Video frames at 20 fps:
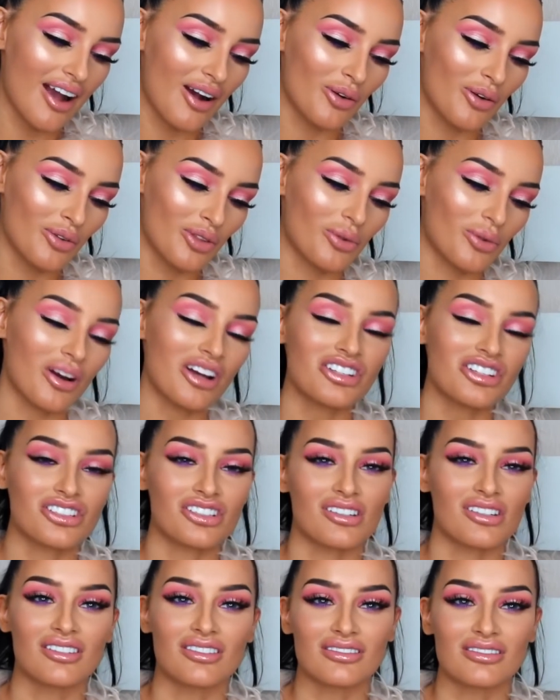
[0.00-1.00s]
all the
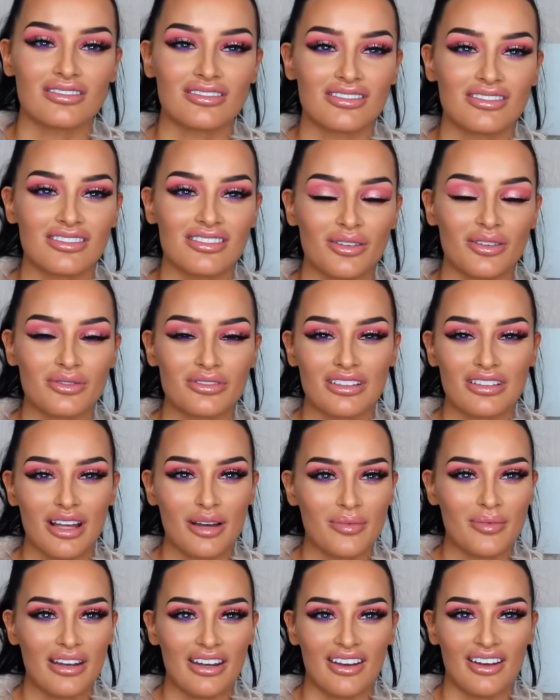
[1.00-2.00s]
questions. There wasn't
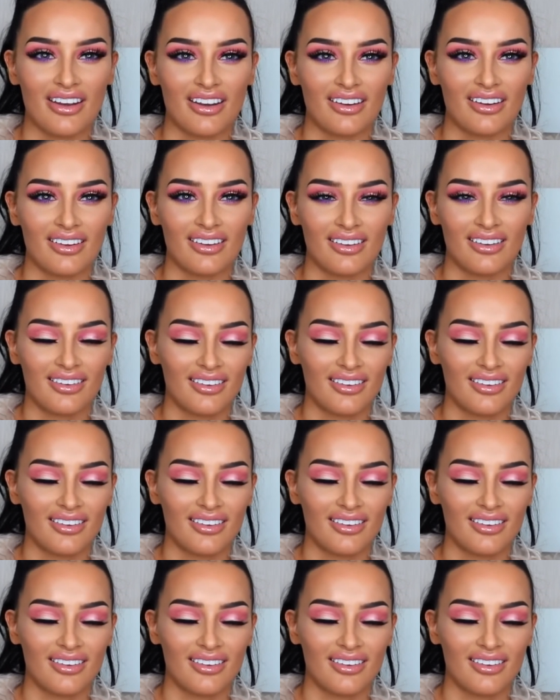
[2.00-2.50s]
that many.